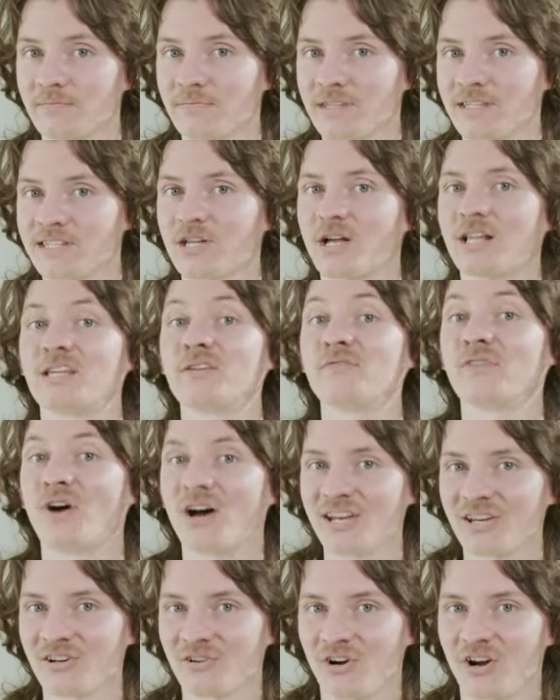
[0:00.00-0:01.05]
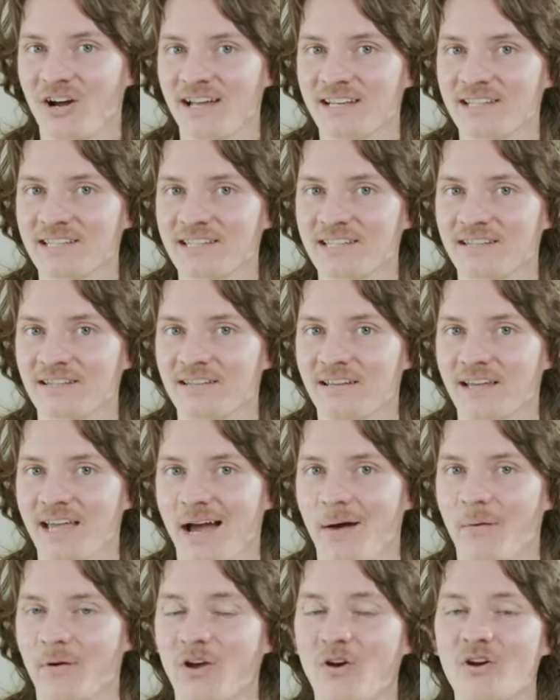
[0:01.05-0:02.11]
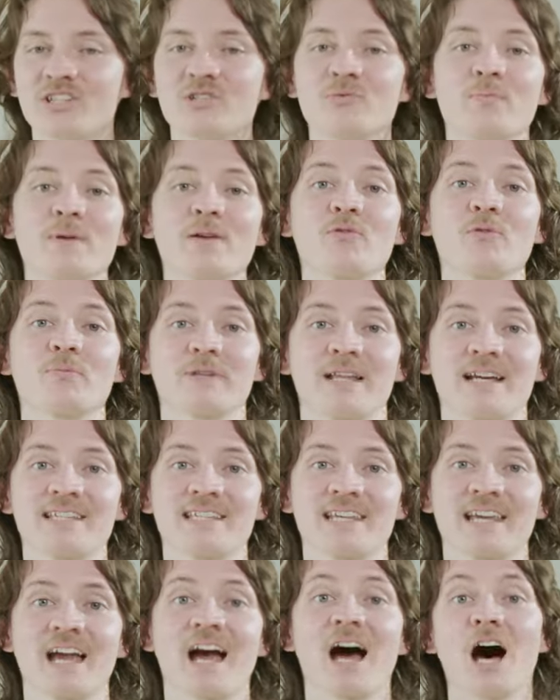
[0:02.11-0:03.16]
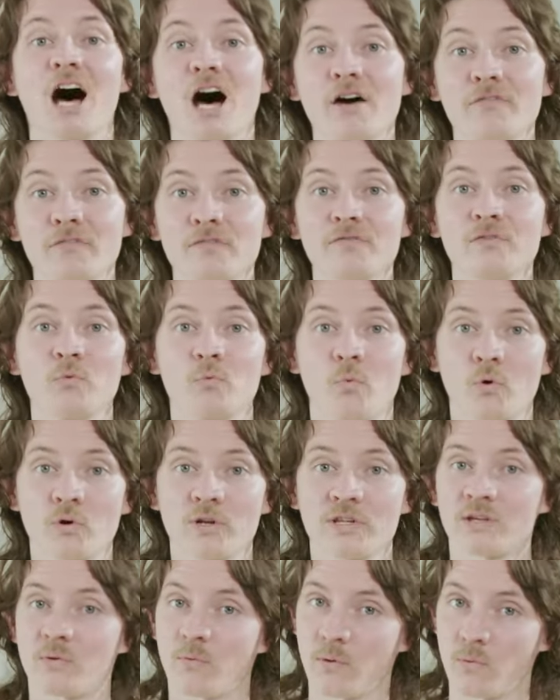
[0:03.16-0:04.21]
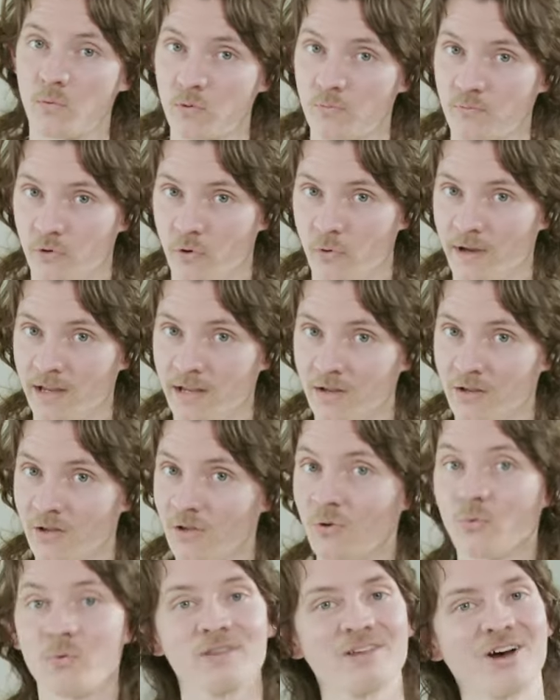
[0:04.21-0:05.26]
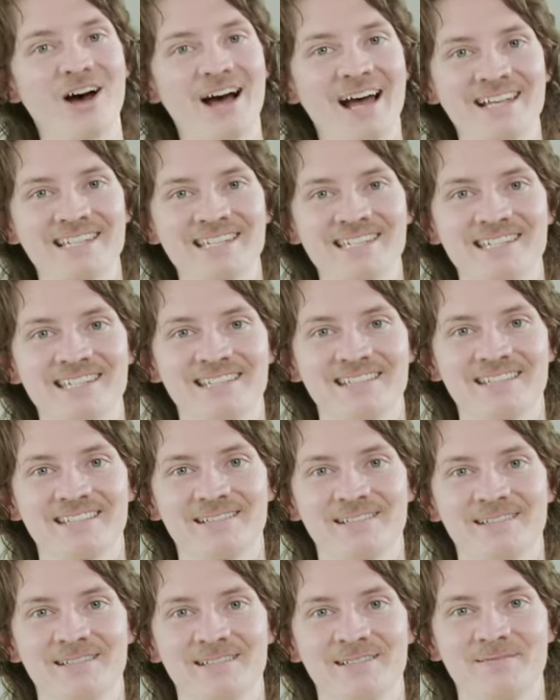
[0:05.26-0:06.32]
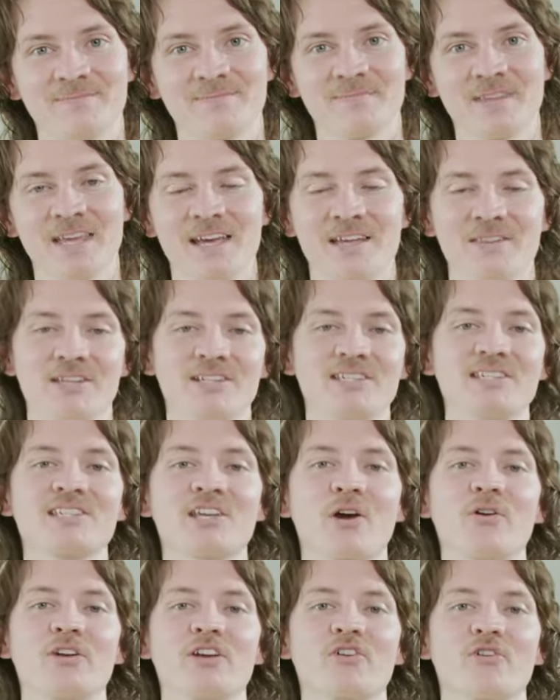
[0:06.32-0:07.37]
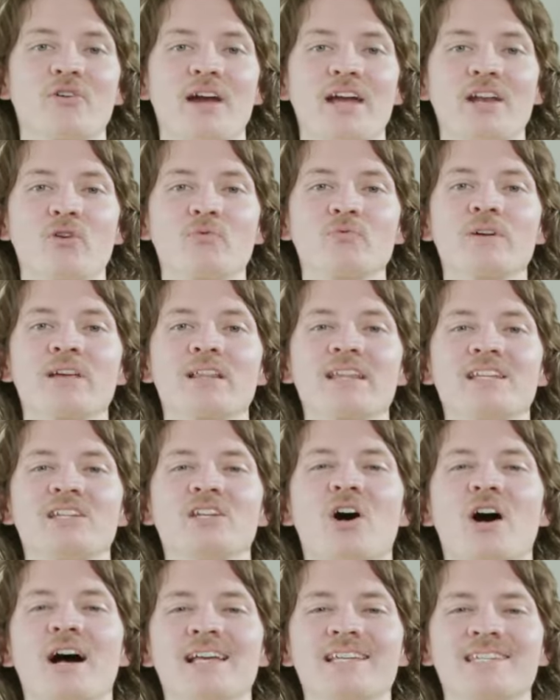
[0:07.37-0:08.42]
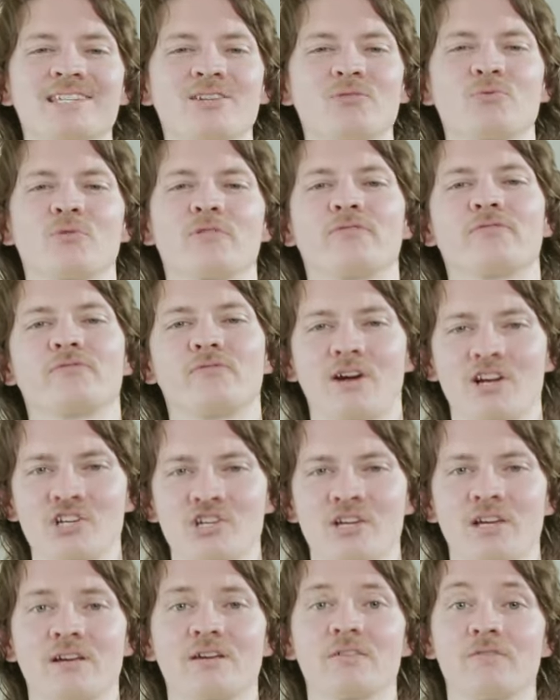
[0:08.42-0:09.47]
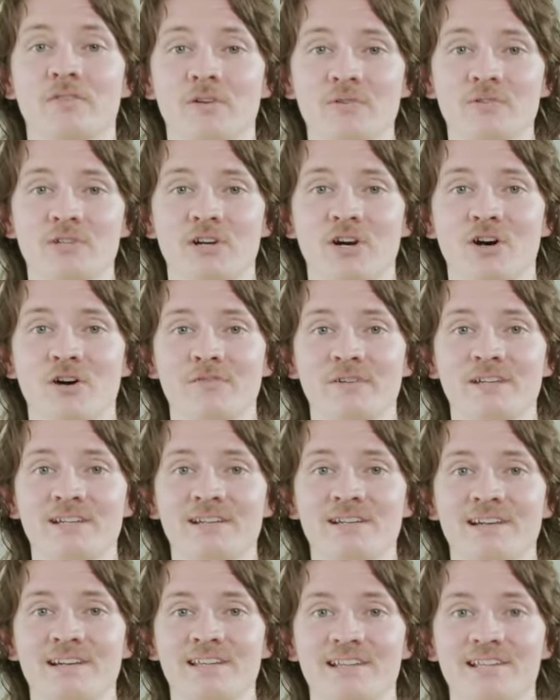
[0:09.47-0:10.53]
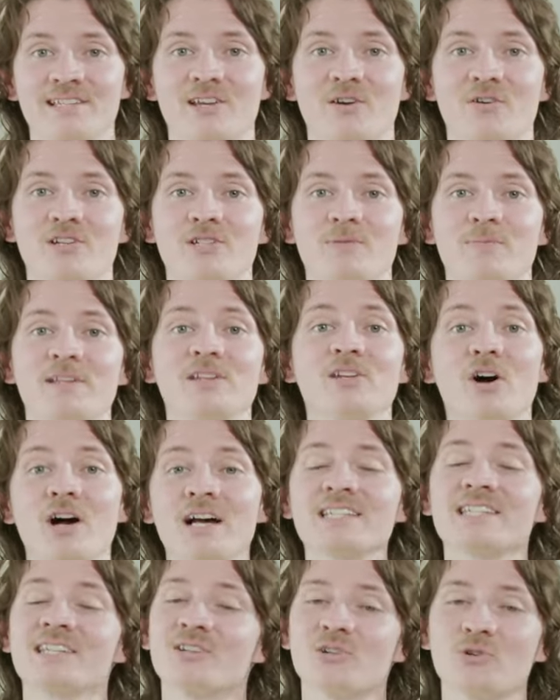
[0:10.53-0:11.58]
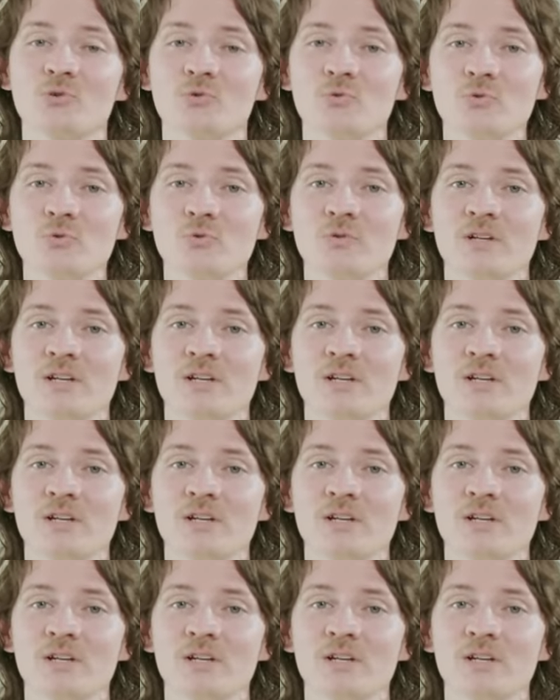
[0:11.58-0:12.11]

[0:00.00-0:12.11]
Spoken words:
slightly finer grind, and we're going to be replacing half of the water that we would brewing with ice. This is going to create a really nice, refreshing filter coffee that's going to be nice and cool